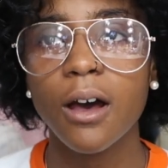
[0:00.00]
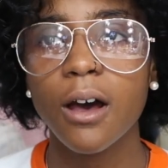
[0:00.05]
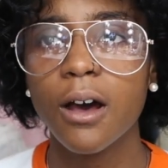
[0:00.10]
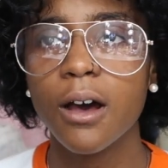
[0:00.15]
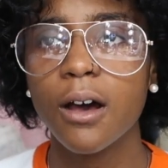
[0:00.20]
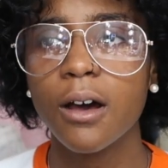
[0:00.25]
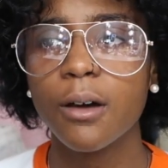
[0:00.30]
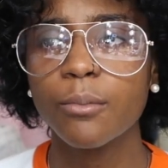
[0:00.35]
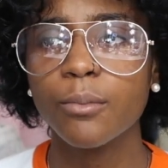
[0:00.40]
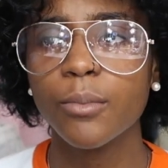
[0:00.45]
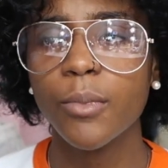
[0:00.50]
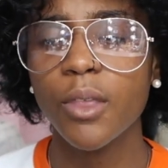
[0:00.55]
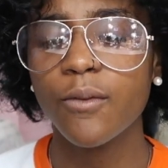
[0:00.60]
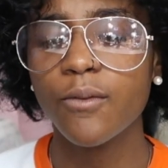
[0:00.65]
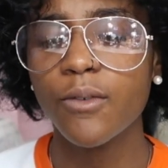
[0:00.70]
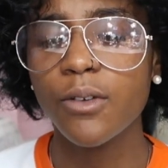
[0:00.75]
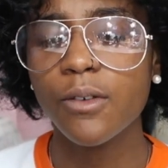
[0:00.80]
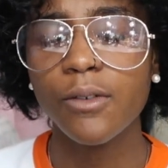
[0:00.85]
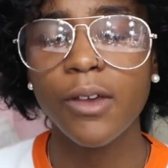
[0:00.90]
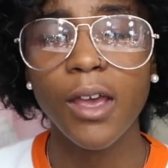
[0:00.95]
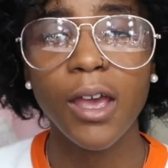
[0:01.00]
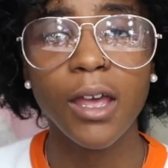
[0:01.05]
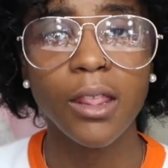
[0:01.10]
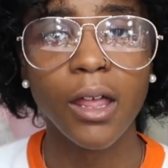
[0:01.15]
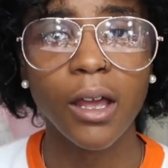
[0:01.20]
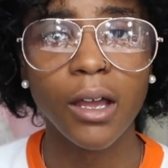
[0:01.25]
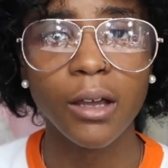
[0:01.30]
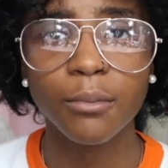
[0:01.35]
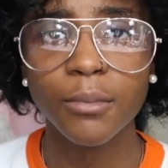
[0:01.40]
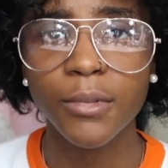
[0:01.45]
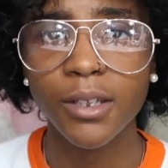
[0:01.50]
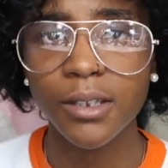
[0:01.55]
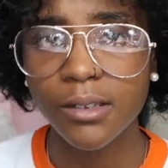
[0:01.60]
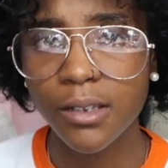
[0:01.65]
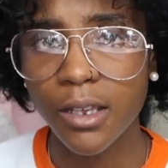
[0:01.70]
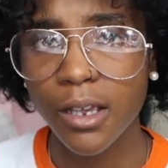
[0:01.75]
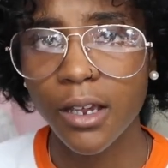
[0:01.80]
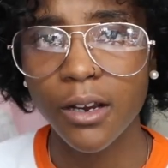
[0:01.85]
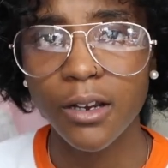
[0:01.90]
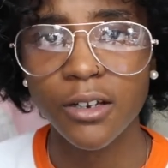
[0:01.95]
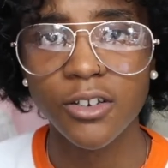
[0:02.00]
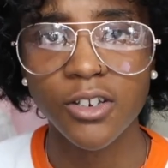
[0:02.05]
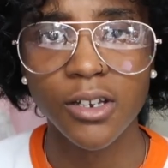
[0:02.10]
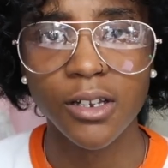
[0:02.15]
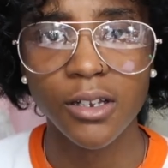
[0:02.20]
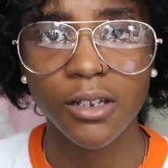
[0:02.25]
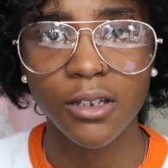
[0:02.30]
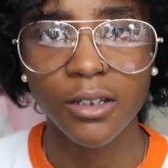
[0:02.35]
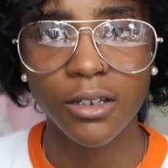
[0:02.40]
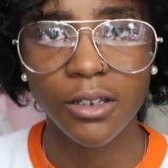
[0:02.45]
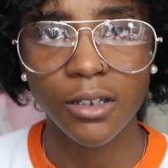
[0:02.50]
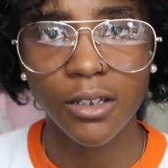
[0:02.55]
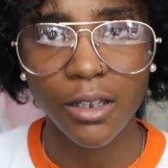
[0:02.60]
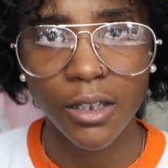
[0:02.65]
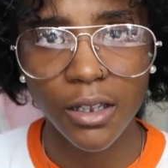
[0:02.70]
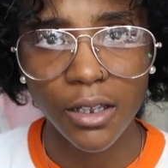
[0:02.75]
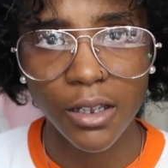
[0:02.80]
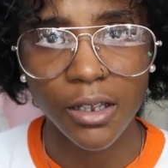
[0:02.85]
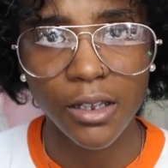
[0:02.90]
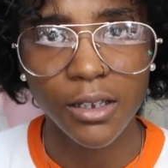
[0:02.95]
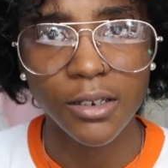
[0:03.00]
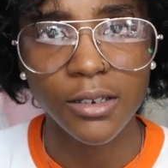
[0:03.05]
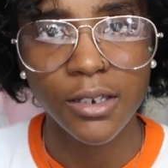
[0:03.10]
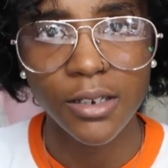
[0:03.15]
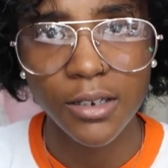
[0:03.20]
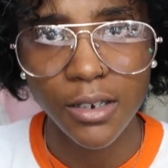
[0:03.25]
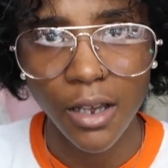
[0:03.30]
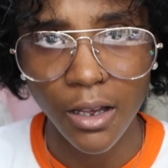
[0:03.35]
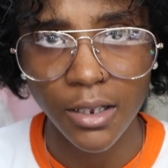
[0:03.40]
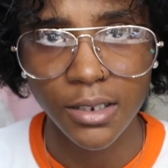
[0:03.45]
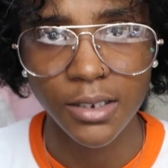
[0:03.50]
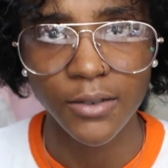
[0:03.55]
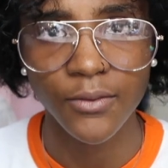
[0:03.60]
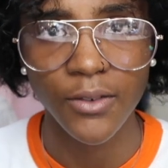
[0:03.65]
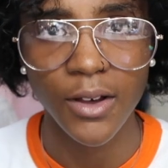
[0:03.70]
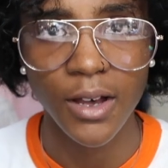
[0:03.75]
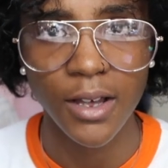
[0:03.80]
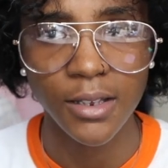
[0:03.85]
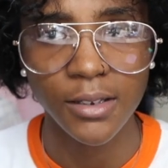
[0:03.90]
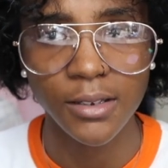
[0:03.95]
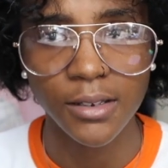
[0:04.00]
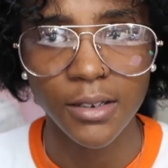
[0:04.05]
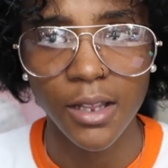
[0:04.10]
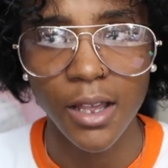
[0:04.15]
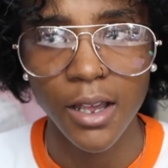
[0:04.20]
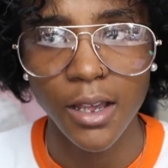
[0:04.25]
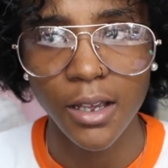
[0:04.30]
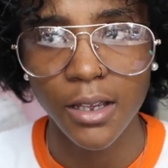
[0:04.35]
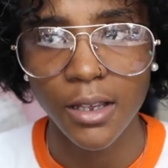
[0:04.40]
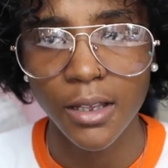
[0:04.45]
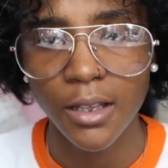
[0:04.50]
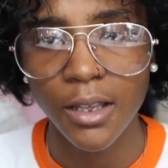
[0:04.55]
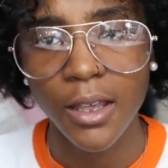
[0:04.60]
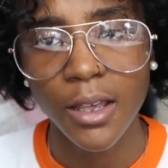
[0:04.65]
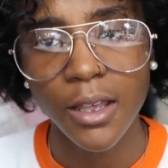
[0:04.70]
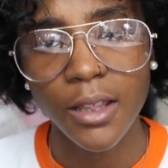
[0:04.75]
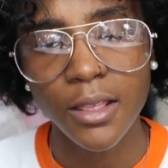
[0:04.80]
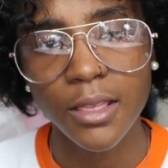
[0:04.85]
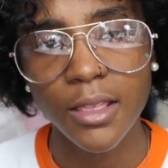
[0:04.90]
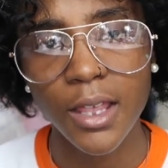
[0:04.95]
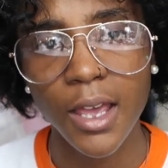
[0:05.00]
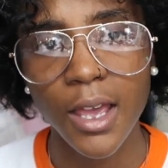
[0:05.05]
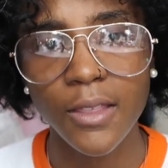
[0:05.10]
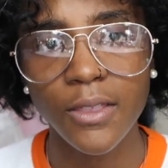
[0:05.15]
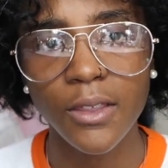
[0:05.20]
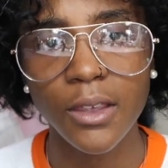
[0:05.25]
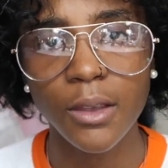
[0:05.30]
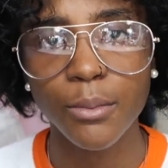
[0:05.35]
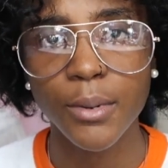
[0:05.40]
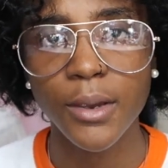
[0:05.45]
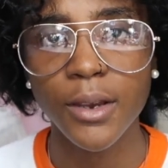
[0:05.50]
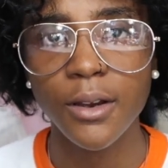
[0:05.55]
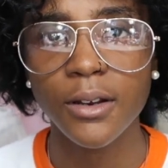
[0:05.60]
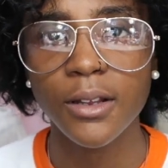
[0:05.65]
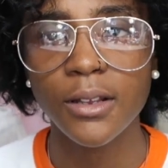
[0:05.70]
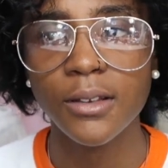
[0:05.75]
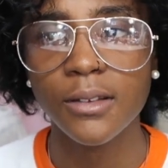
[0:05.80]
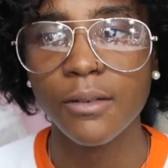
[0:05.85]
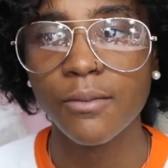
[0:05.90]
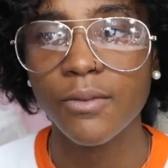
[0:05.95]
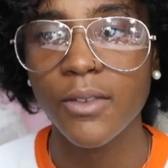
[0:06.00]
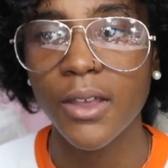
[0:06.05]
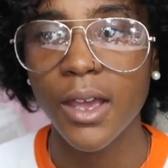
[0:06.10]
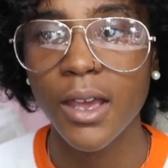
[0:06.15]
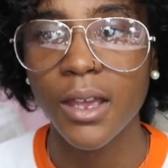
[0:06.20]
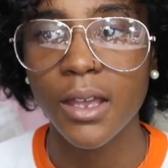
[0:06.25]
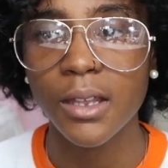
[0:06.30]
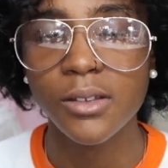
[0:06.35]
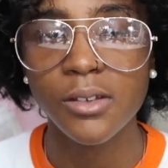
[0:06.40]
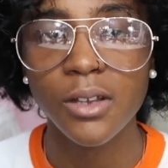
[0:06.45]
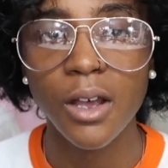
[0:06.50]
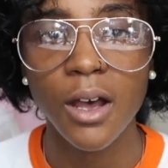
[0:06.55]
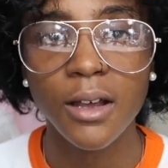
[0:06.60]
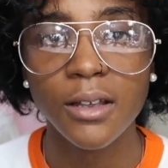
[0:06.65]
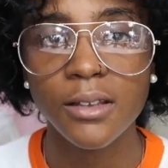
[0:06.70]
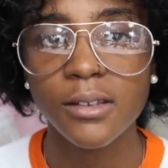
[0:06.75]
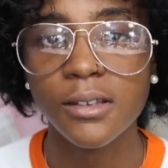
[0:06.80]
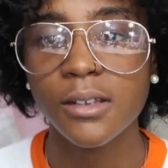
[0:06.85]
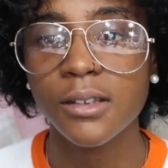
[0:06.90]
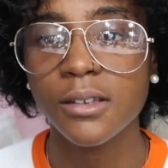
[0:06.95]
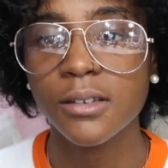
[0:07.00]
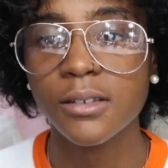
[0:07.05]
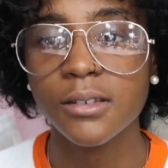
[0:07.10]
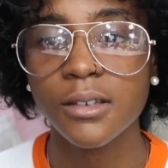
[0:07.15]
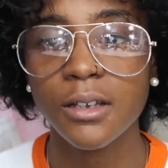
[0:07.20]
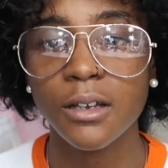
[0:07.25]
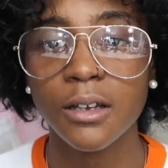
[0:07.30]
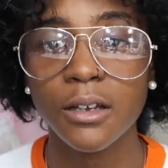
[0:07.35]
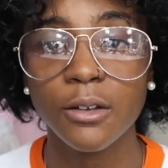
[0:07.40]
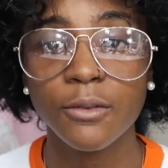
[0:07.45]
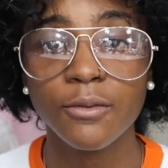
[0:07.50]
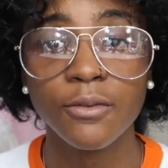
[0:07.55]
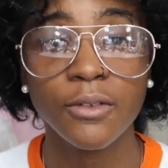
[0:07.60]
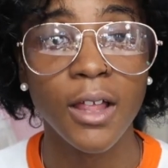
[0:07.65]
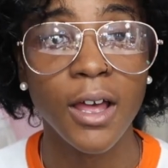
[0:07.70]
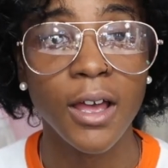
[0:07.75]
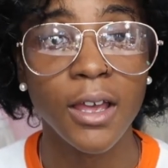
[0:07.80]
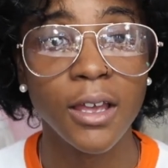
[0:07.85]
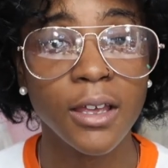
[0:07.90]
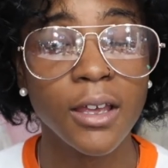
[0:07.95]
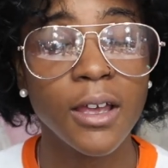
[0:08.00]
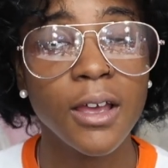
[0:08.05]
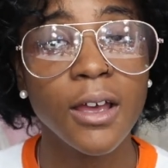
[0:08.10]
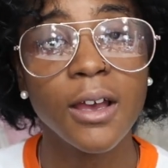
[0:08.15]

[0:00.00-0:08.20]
um, if you've had like a miscarriage it it detoxifies like that the impurities of that toxins of like